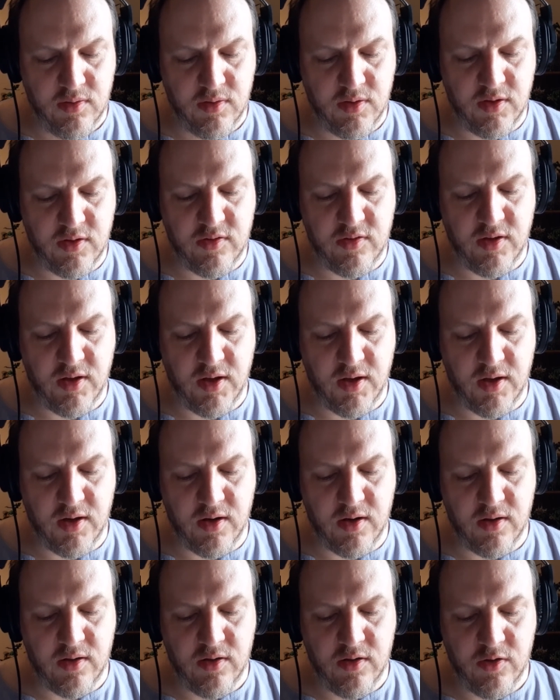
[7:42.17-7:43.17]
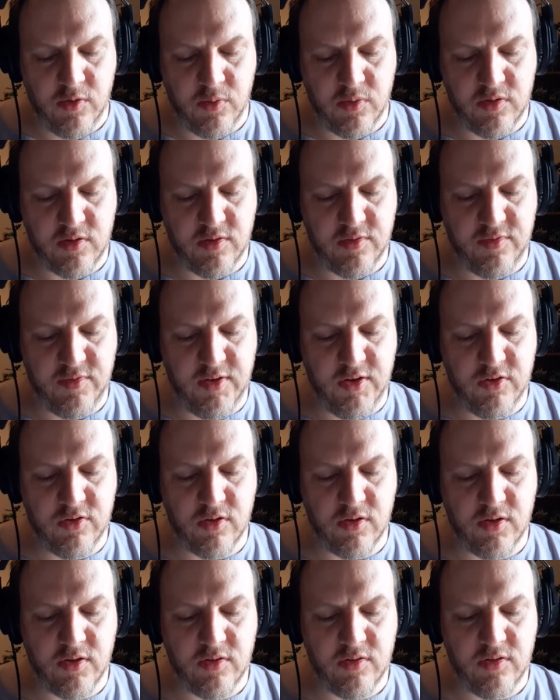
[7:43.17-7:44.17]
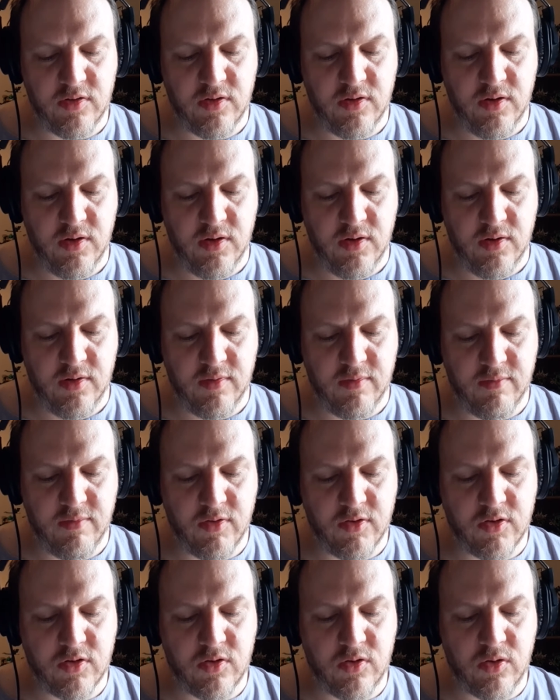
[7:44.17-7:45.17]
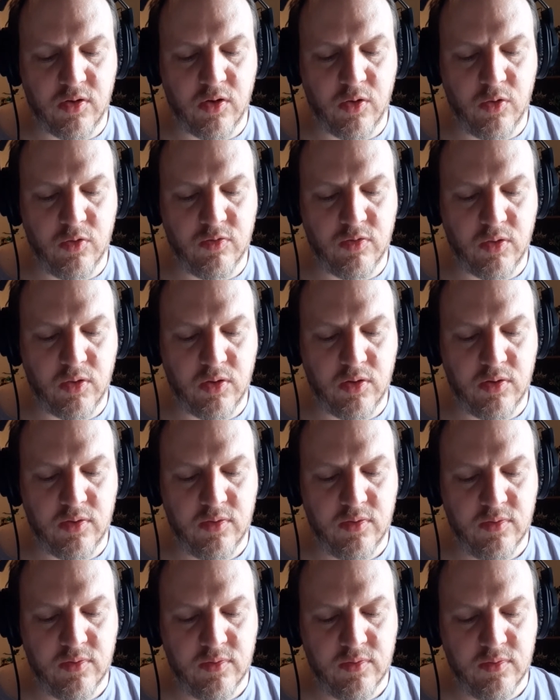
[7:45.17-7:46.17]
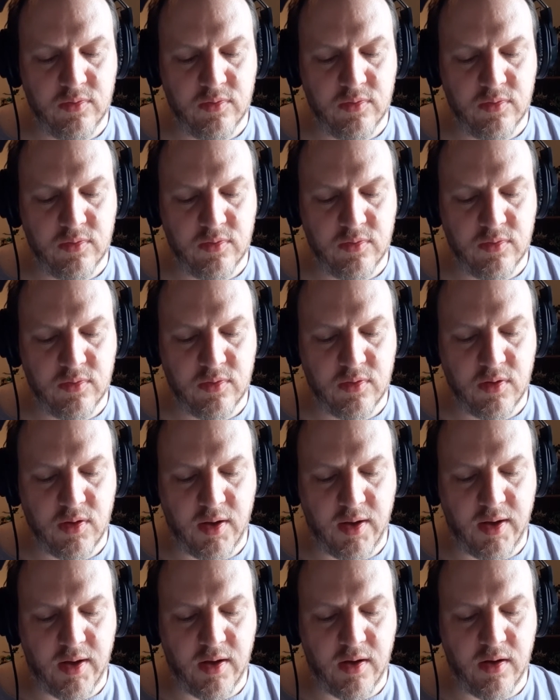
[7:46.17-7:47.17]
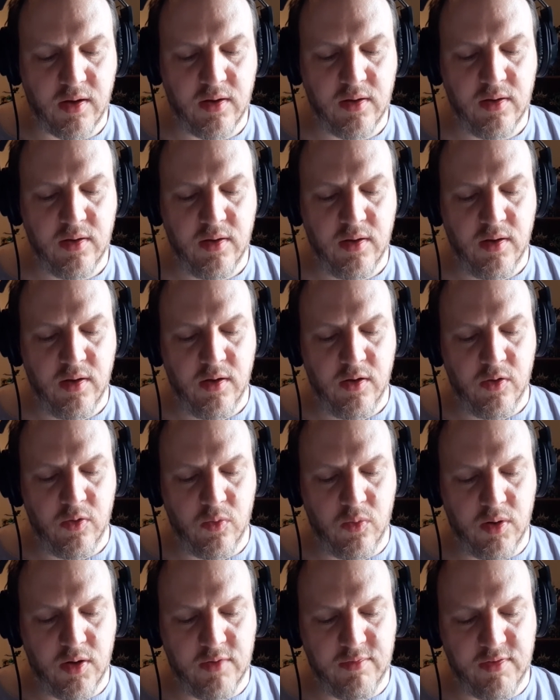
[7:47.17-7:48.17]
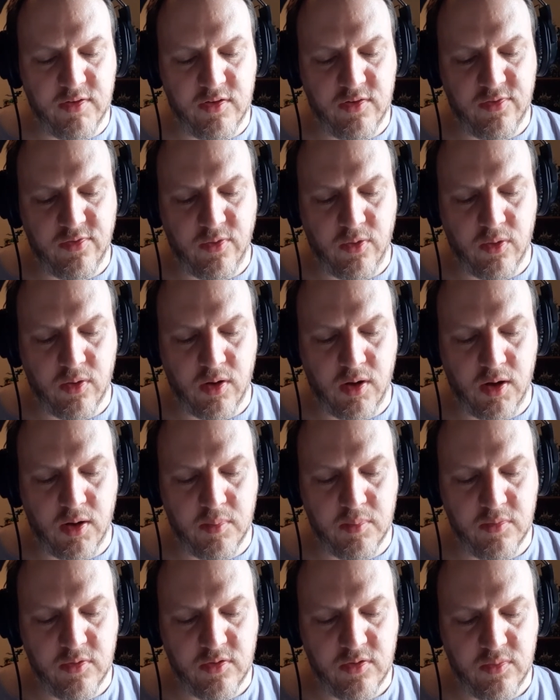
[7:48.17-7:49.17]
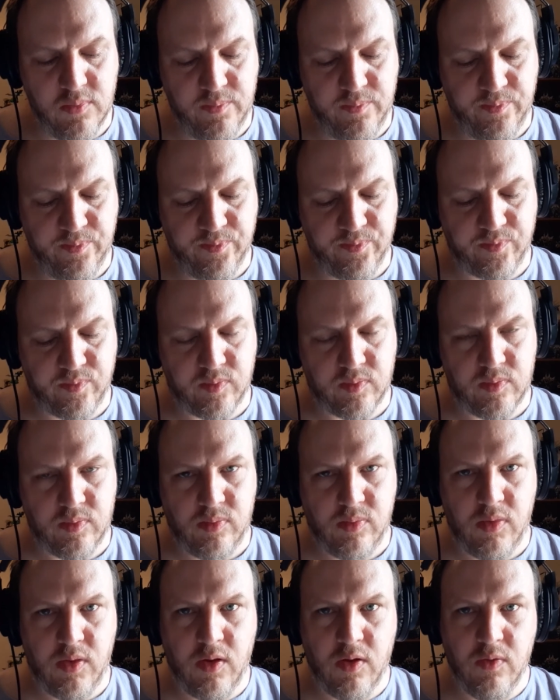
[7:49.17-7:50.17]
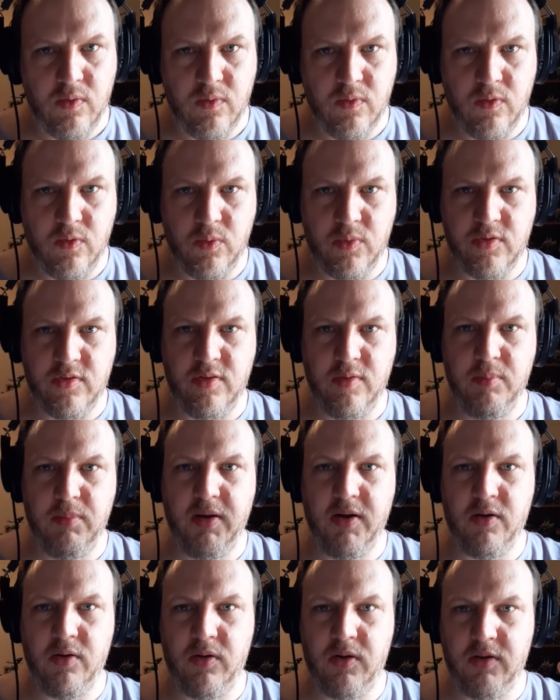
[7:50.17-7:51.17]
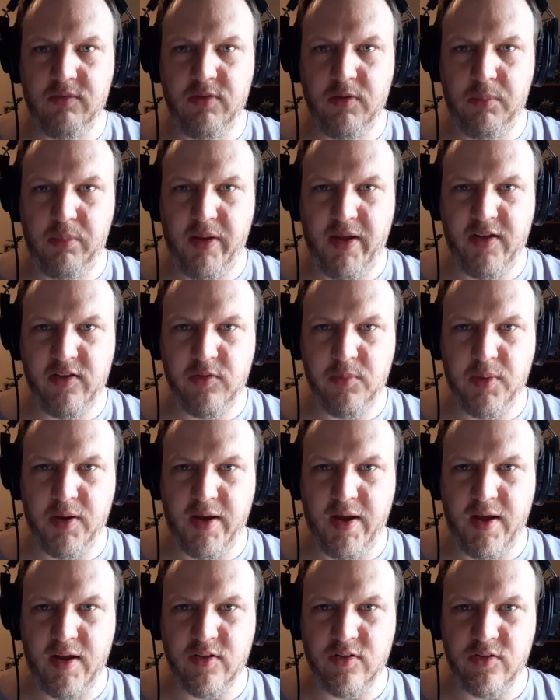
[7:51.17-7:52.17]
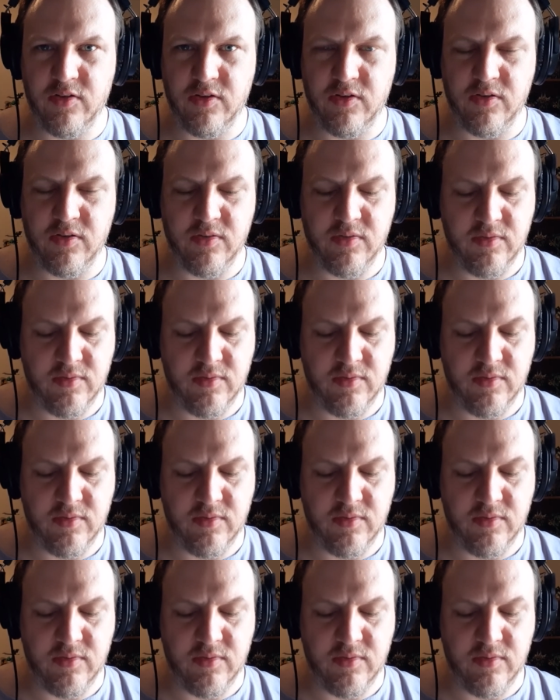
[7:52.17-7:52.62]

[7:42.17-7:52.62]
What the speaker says: Its head was a featureless, vertical oval, and one of its forearms was the barrel of a plasma caster.